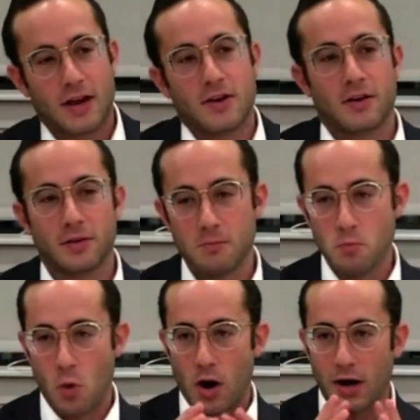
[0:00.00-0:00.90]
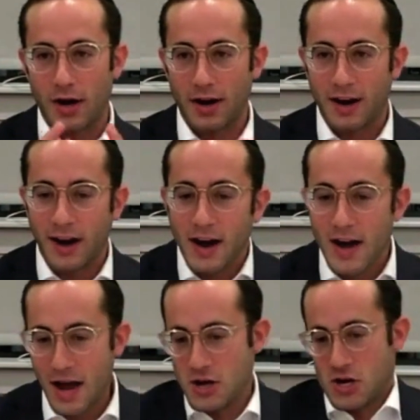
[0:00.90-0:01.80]
you're,
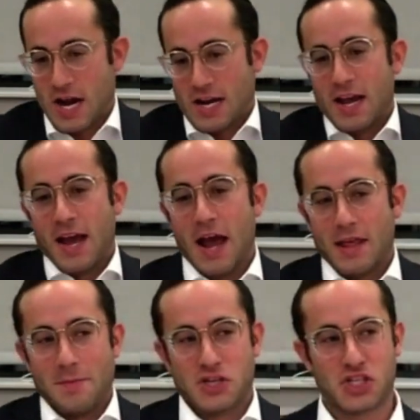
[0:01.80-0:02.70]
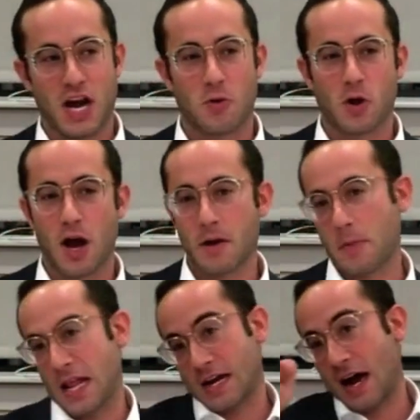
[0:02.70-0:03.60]
and you're like, and then Mashiach will come and
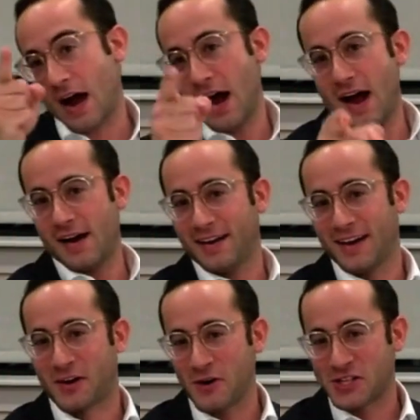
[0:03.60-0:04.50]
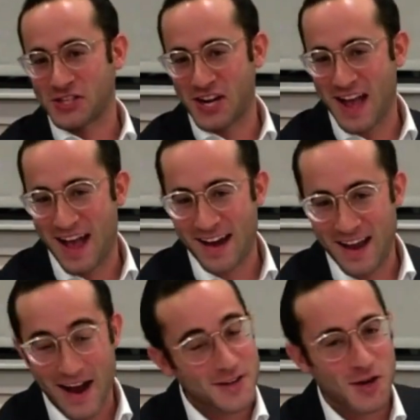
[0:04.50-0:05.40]
be like, aha,
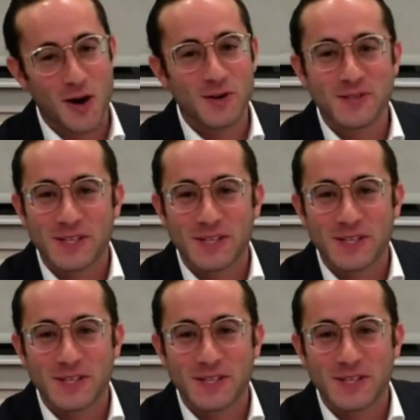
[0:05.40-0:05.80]
Christianity, I told